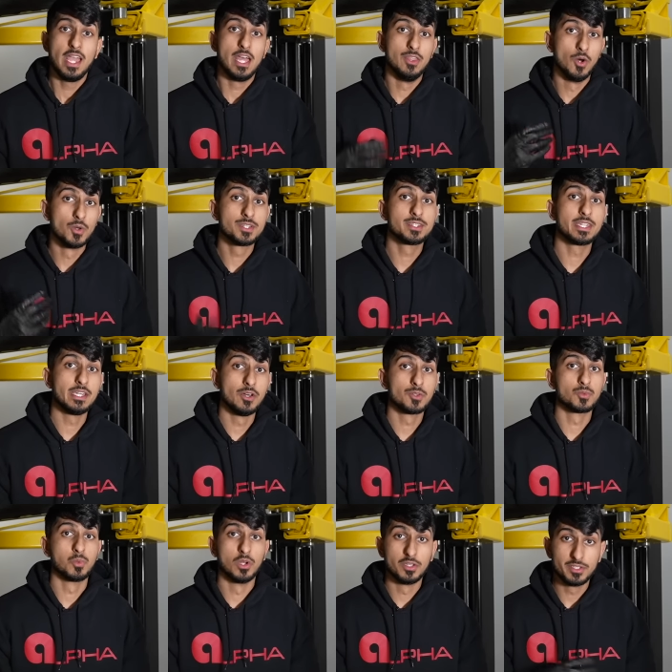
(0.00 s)
and those
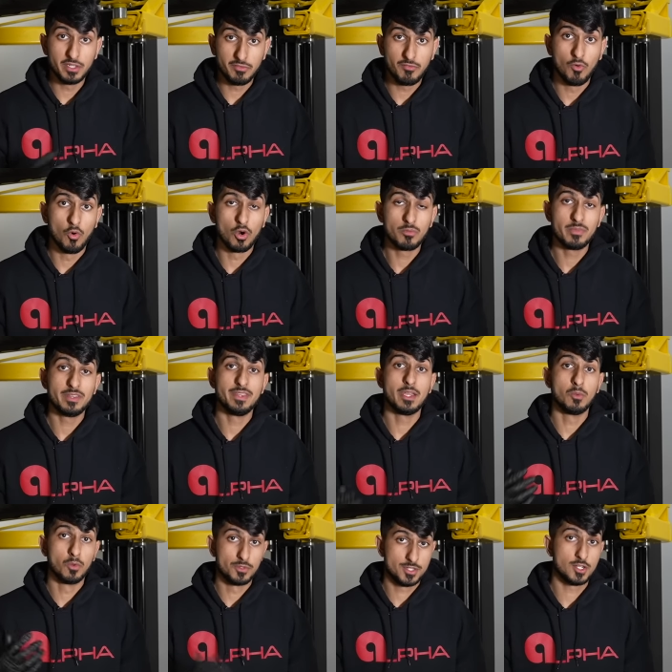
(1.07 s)
seals will deform and
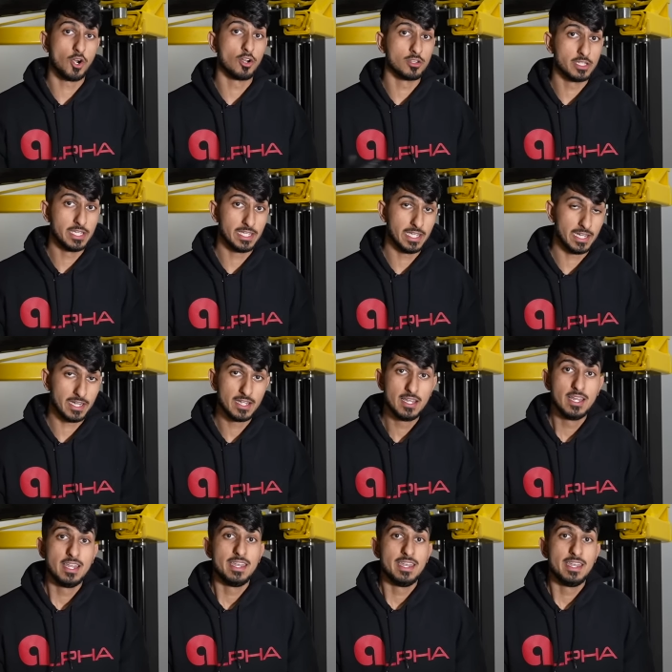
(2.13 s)
they will start leaking.